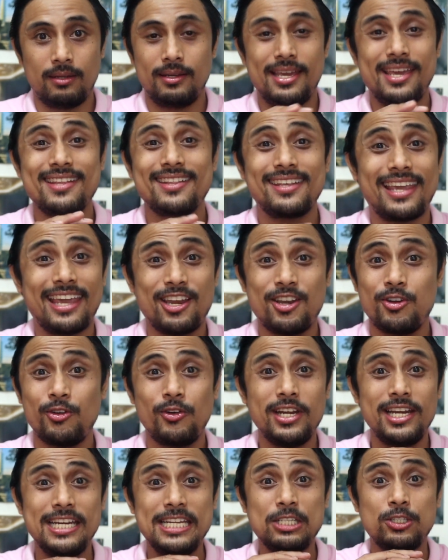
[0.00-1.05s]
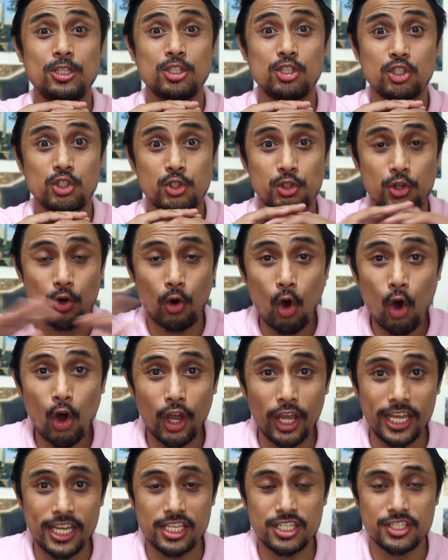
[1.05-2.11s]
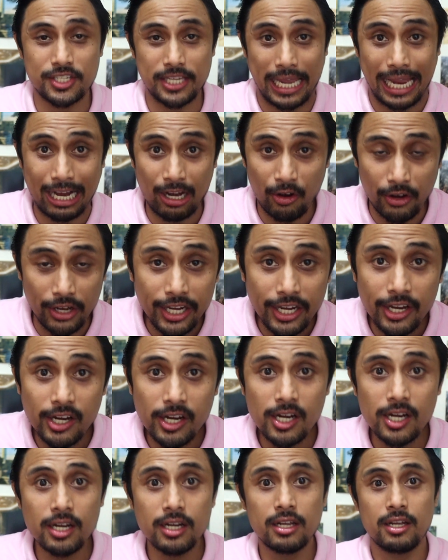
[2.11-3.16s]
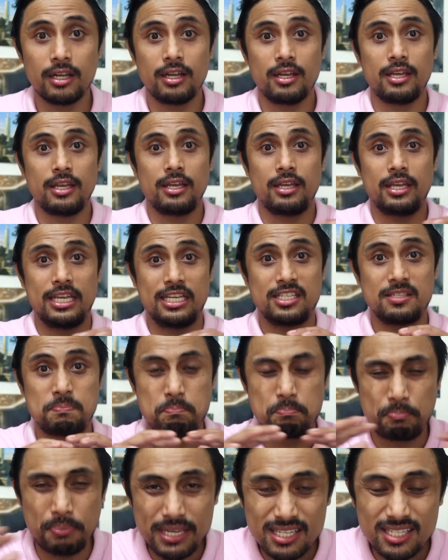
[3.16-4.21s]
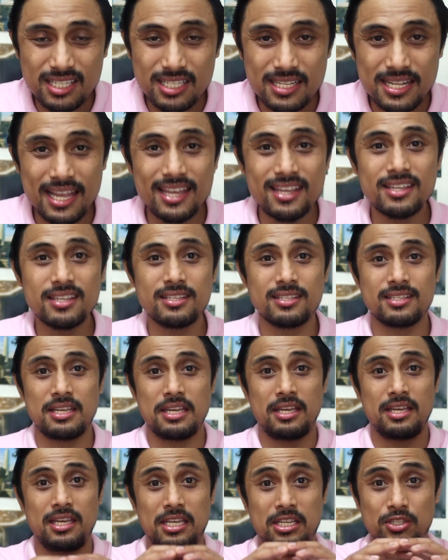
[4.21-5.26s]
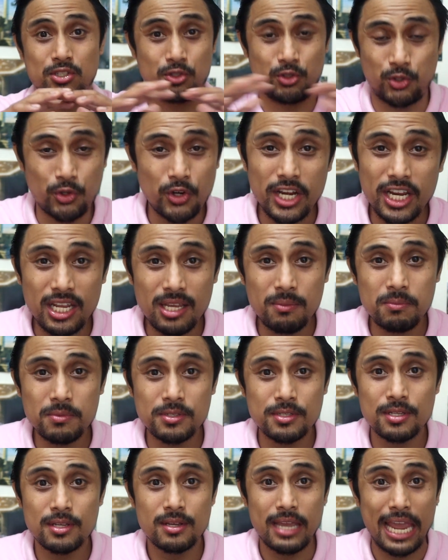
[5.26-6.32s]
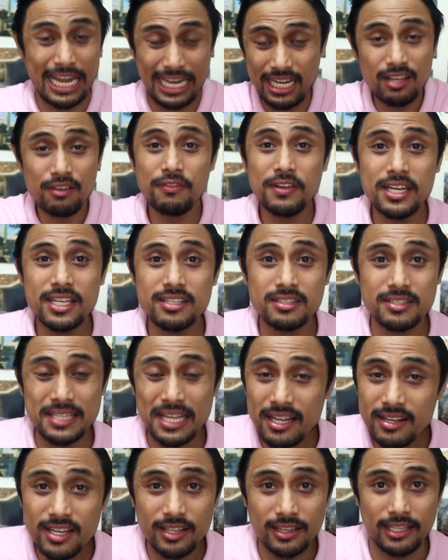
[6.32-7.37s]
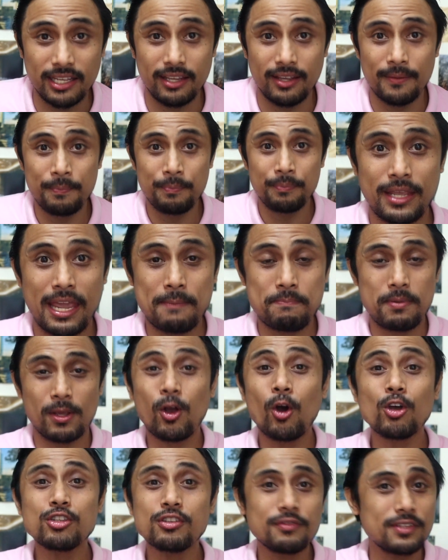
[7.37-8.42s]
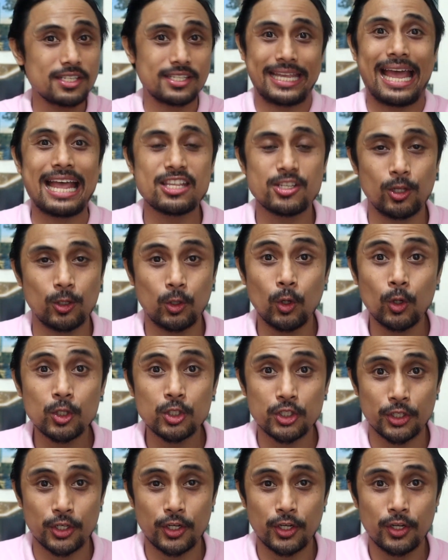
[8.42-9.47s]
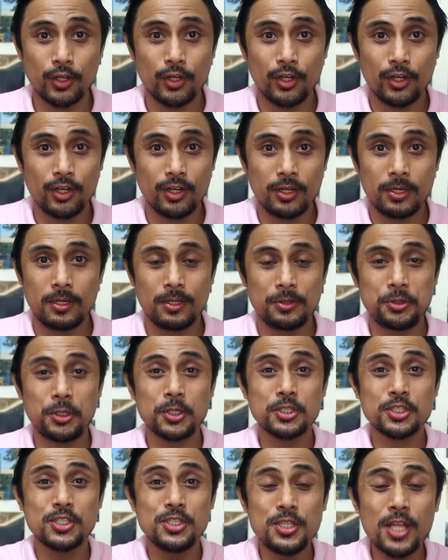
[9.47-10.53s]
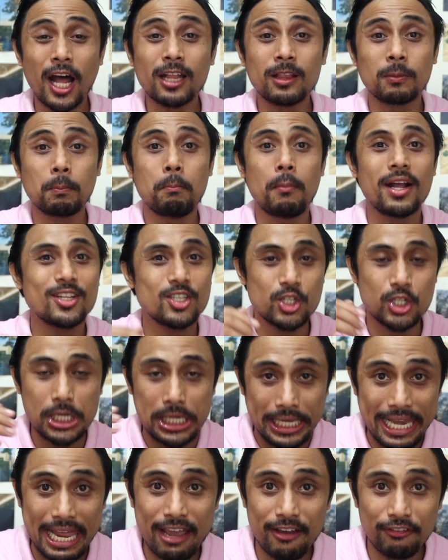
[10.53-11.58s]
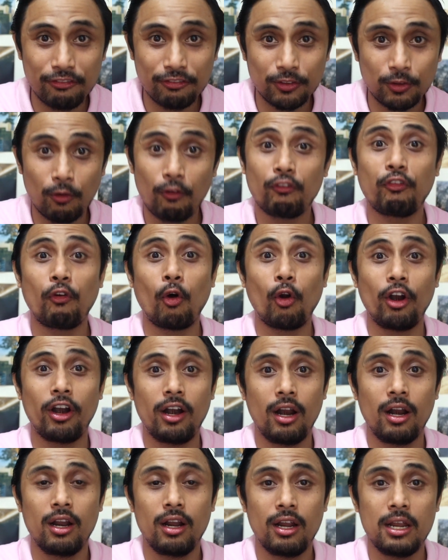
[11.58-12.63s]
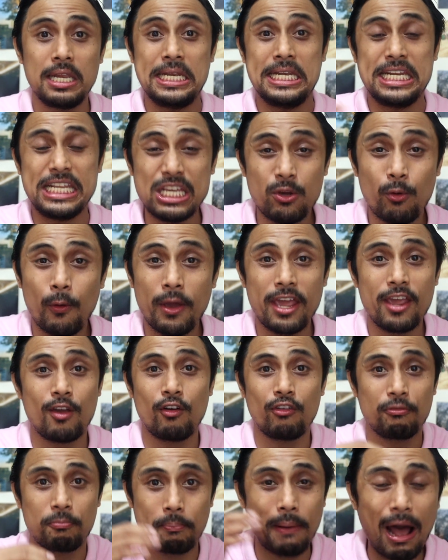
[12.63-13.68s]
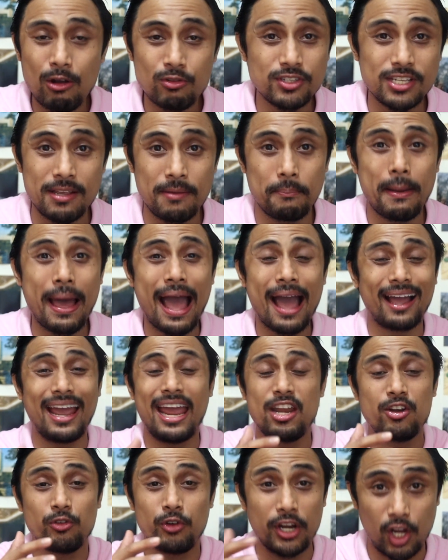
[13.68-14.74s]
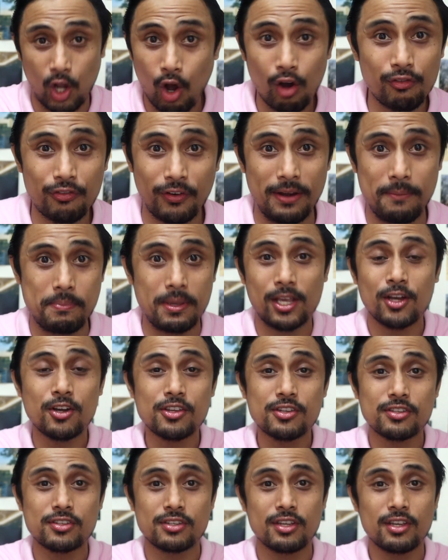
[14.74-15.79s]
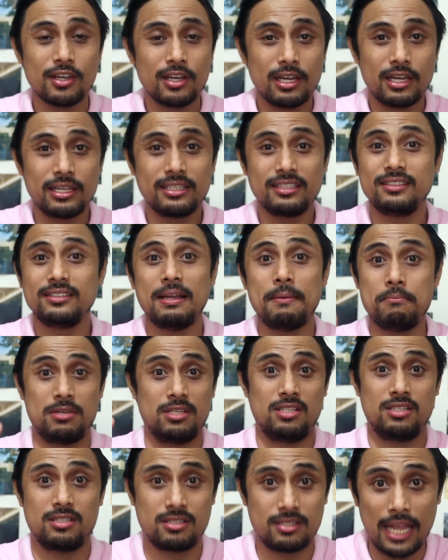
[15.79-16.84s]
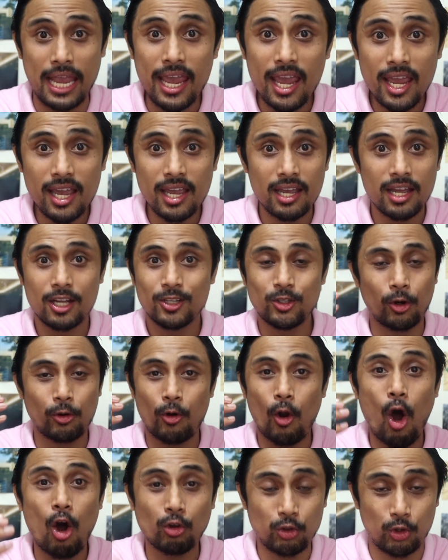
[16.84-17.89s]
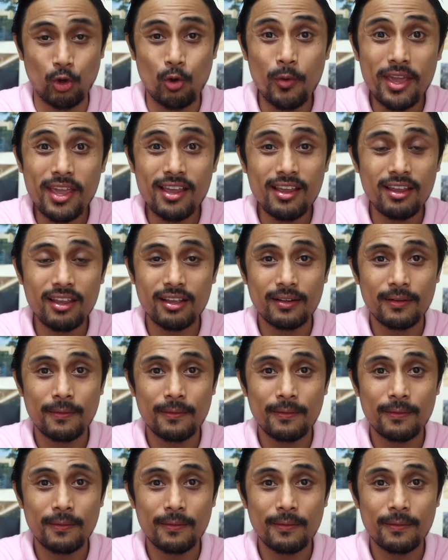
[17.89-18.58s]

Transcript: it can really destroy his career, his business, his dreams, and even his dignity. And because of this cancel culture, there's not much left for leeway of bouncing back and recovery, because the mistake, the wrongdoing,